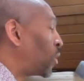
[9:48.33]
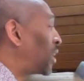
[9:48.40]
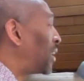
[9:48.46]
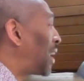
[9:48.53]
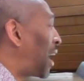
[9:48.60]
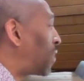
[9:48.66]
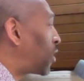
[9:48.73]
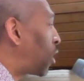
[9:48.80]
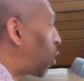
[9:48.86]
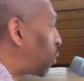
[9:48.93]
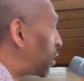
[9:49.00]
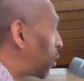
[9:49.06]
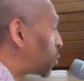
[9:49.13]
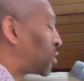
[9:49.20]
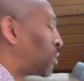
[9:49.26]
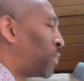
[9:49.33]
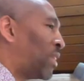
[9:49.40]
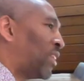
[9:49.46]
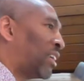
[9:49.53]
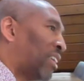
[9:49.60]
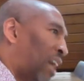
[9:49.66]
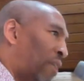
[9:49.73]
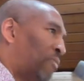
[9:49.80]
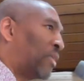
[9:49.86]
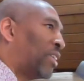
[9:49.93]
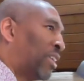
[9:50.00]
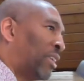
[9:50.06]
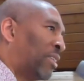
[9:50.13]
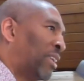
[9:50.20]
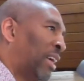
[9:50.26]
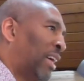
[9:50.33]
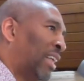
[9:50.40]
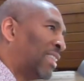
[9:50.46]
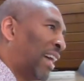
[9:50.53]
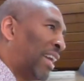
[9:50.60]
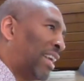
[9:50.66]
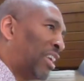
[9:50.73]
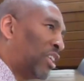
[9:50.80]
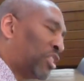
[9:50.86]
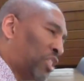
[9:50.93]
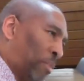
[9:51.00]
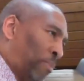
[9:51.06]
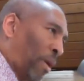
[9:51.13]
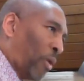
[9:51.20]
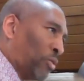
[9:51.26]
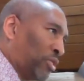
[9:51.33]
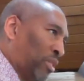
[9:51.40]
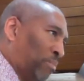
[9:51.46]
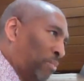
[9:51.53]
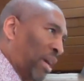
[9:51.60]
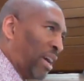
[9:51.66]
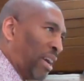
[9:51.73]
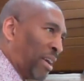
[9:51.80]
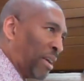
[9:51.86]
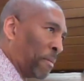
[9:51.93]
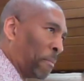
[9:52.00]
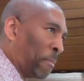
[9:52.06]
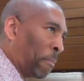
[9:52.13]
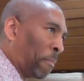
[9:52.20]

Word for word: When we allow the Holy Ghost to be the comforter that it is supposed to be.